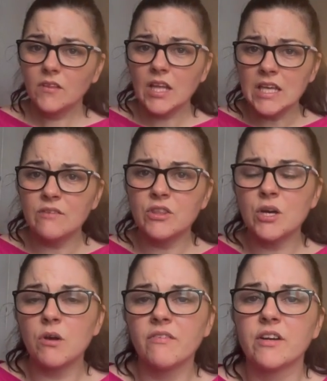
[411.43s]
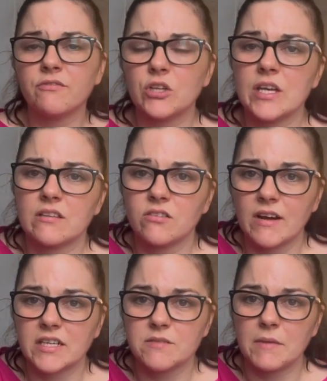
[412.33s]
Even though I've had a full
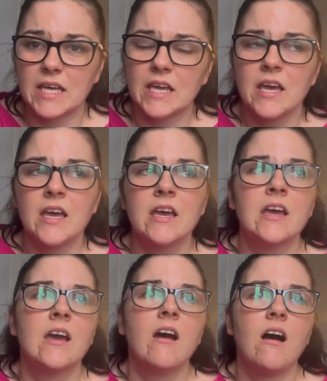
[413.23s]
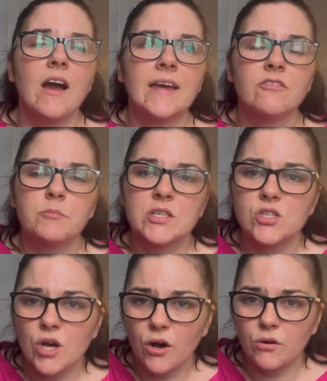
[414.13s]
hysterectomy, I have been
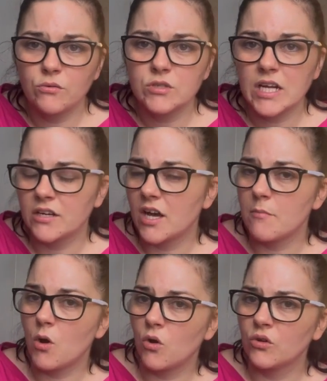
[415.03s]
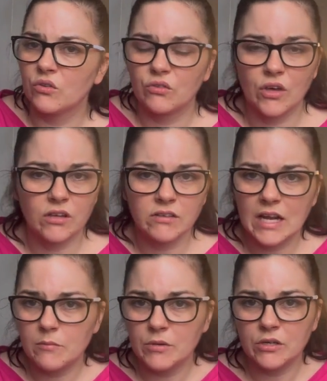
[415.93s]
told, and I am on a certain
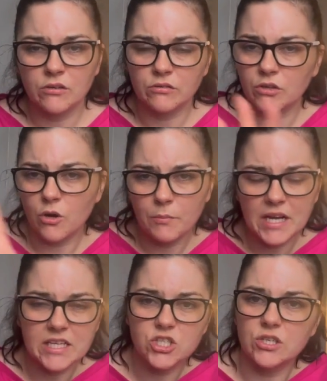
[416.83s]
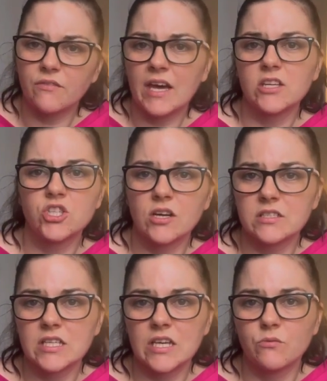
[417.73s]
element or combination of
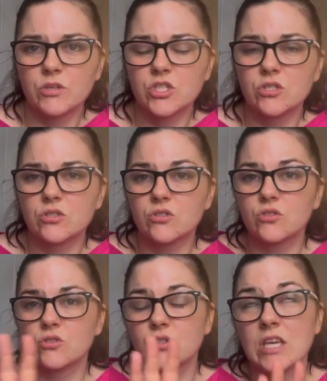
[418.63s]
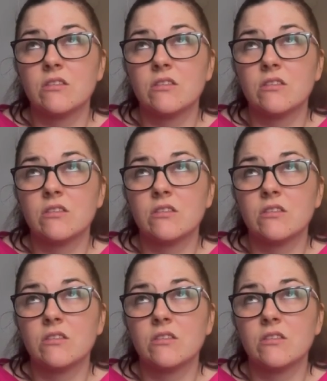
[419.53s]
HRT, which is